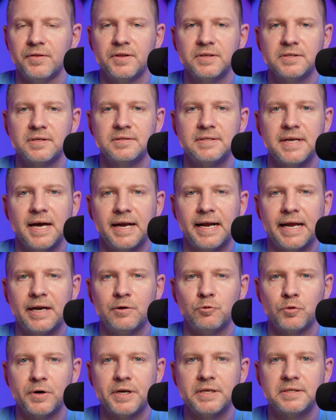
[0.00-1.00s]
this is not a
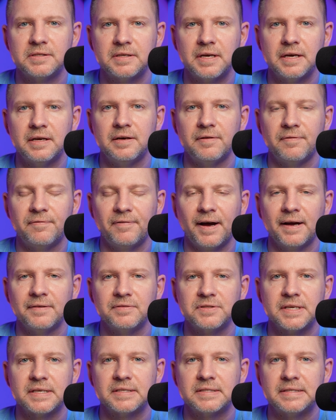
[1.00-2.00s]
reskinned
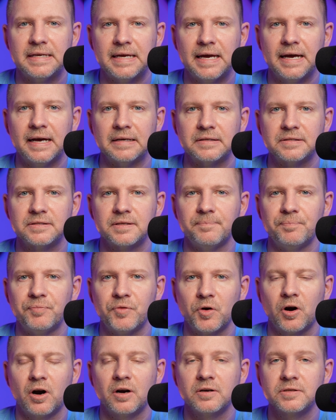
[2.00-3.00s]
five sixty S.
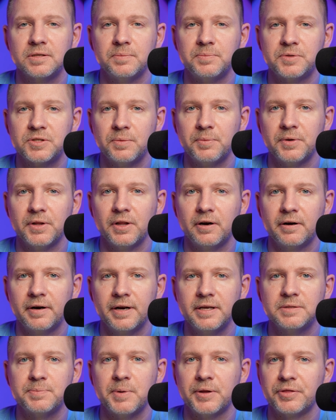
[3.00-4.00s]
There are some
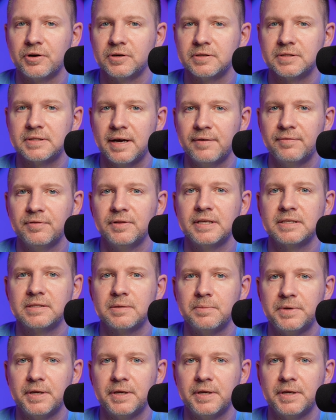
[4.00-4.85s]
similarities, but there's definitely some